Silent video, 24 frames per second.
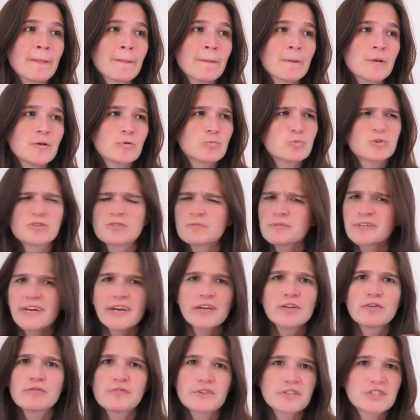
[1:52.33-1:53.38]
It was some
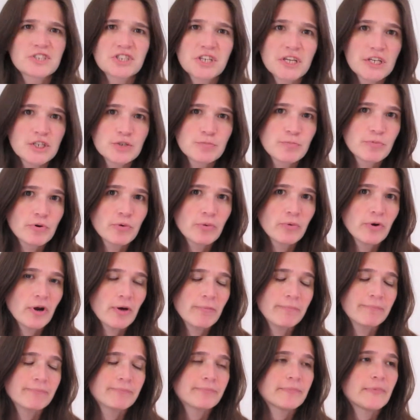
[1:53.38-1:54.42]
kind of exchange
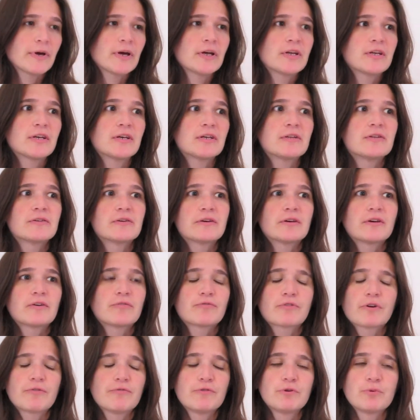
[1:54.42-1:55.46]
program I
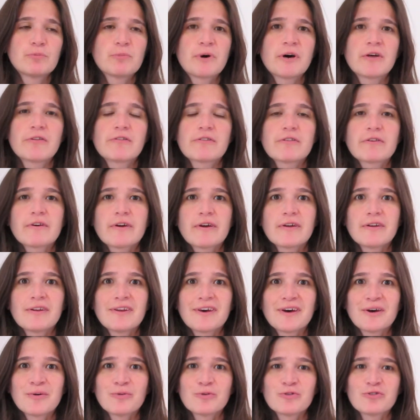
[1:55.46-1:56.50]
did for a few months,
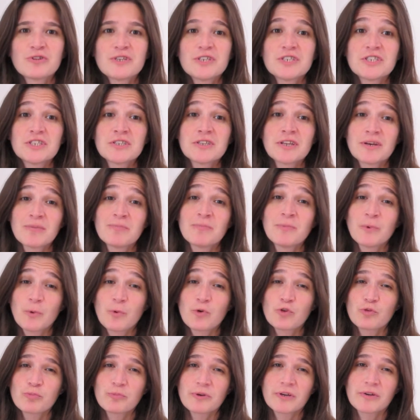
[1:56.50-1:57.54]
and I was teaching them
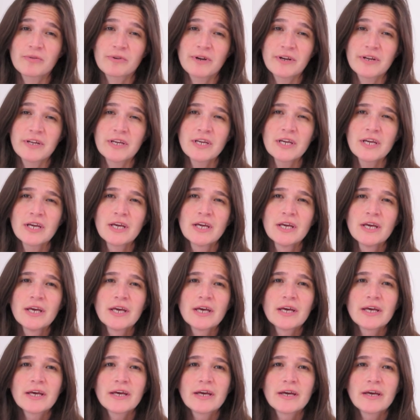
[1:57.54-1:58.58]
horseback riding
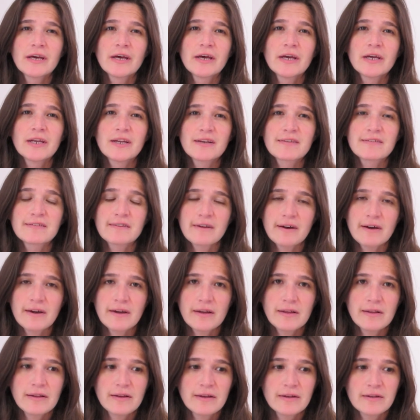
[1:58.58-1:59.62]
in a
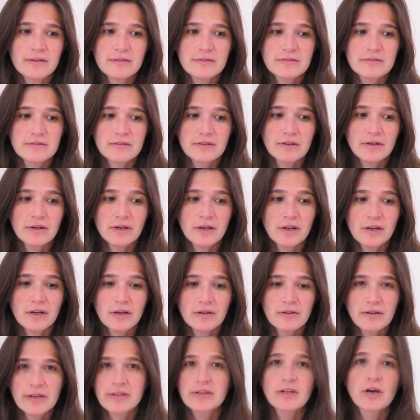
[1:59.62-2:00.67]
style that is
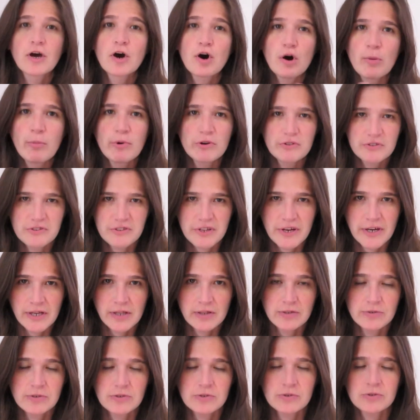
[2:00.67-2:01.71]
like the cowboy
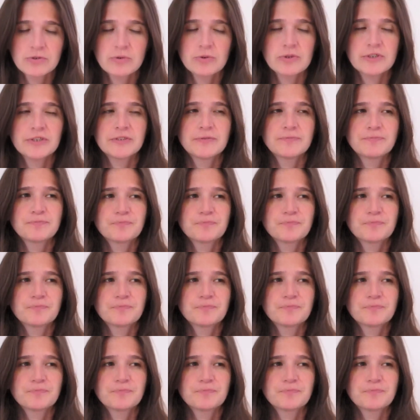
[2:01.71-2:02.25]
style, you could call it.